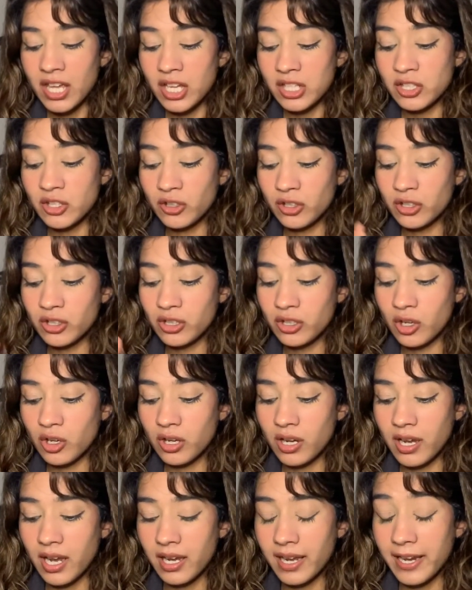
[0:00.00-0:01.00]
Your
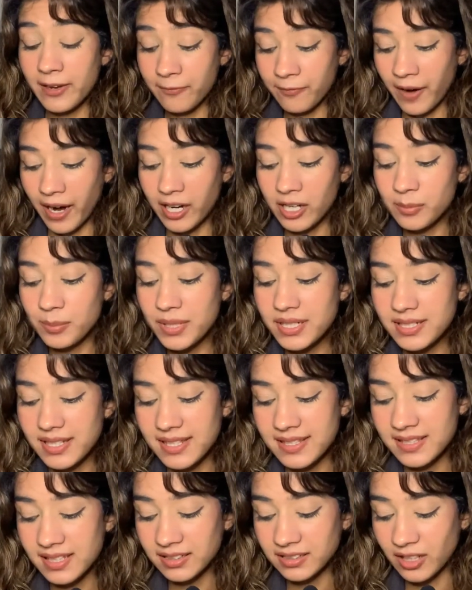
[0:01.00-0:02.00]
environment
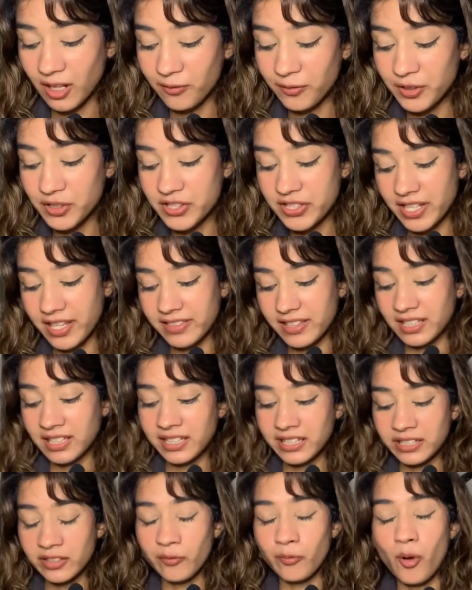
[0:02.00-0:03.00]
is the Lovers and the
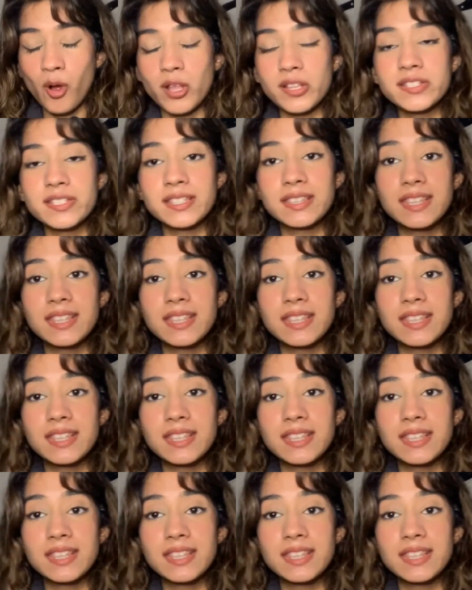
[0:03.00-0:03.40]
King of Wands.